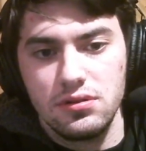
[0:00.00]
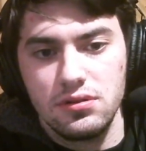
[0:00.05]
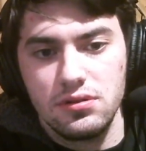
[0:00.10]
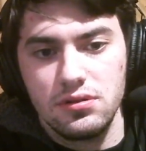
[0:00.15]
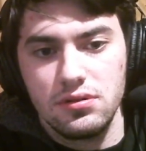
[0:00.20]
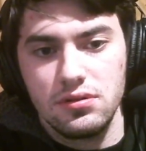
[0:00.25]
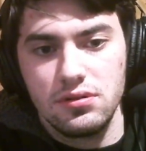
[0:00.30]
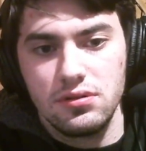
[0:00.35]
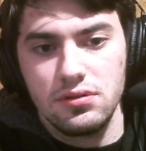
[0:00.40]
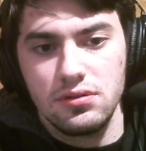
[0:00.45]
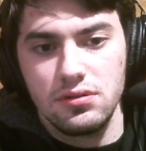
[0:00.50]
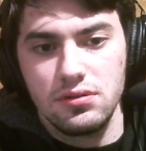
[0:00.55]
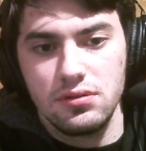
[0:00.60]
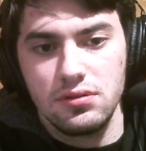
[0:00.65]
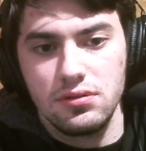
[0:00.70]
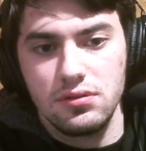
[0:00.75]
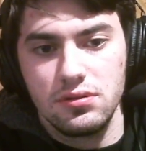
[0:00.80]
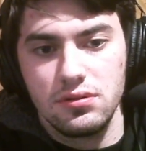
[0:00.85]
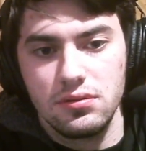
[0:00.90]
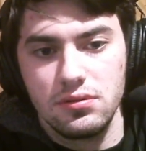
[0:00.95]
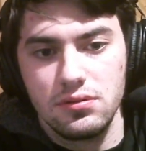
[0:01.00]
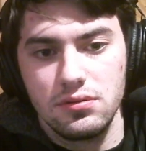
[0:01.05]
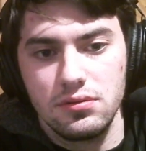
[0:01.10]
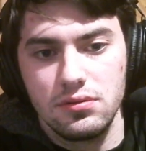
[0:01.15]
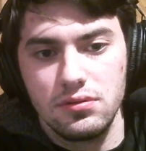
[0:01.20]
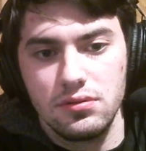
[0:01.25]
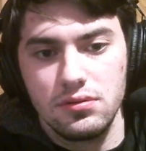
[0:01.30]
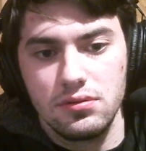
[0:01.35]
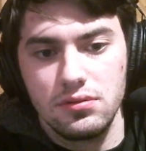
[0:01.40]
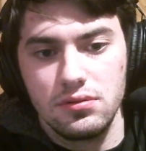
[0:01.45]

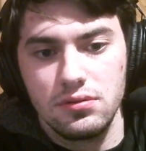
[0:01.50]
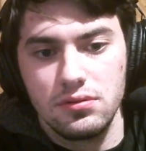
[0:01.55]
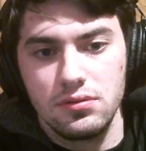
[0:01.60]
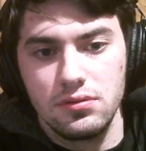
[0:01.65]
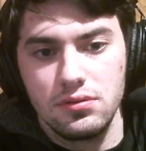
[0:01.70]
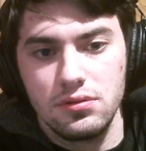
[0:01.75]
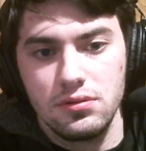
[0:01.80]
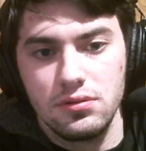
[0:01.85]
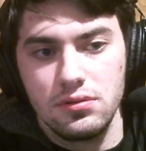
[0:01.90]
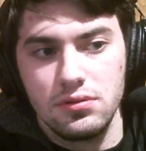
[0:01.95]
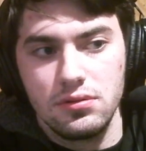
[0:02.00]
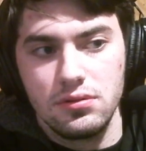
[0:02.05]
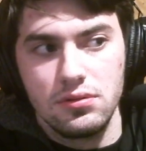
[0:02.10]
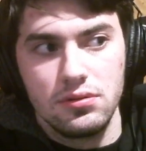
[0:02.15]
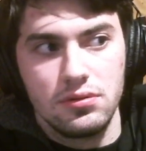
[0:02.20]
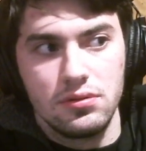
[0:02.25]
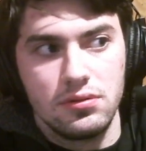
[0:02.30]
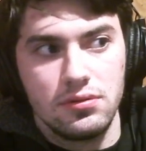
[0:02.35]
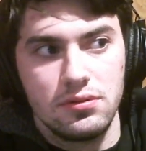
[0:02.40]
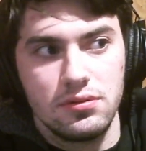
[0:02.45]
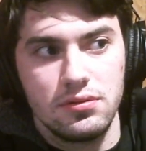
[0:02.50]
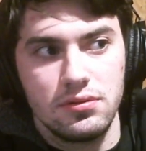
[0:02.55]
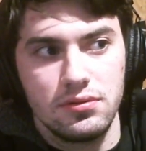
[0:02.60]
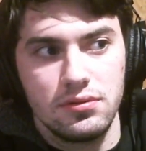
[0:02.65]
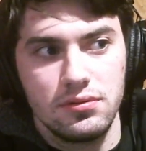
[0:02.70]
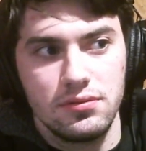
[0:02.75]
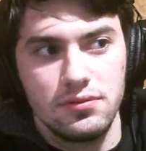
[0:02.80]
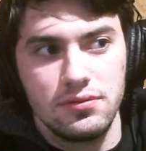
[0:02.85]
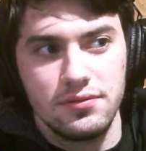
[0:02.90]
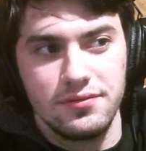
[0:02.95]

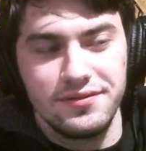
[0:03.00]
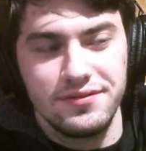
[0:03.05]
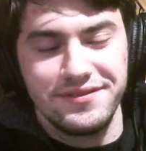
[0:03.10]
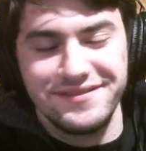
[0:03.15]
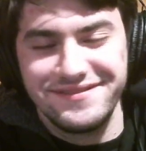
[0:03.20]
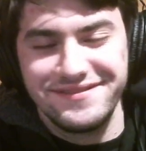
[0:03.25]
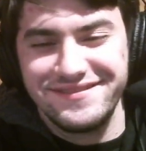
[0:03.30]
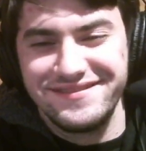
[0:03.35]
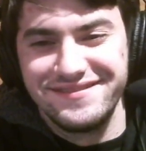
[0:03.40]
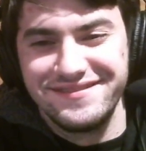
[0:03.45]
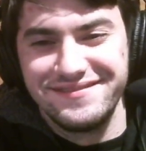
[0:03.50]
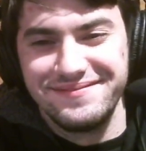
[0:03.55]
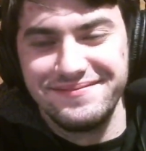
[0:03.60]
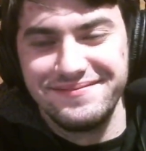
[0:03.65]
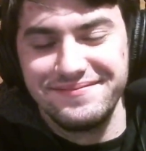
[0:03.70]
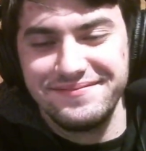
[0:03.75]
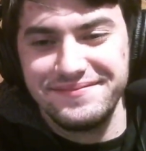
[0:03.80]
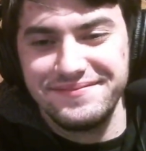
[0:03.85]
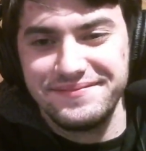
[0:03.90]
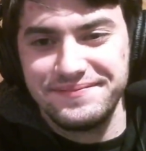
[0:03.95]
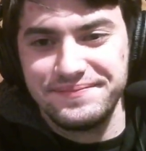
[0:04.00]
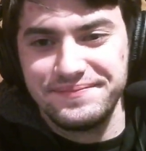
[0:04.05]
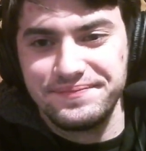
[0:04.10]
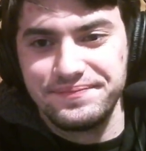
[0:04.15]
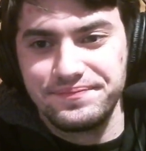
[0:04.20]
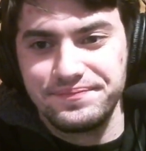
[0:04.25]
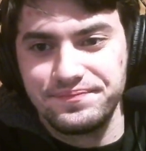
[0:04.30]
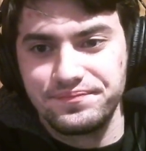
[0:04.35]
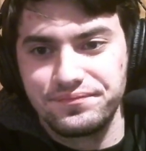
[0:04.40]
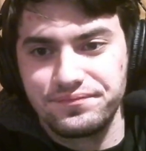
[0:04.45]

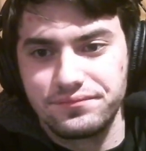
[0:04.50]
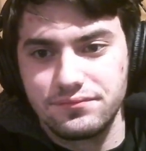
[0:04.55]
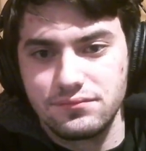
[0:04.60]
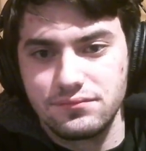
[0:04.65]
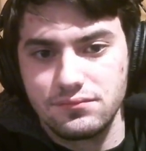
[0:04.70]
[no speech]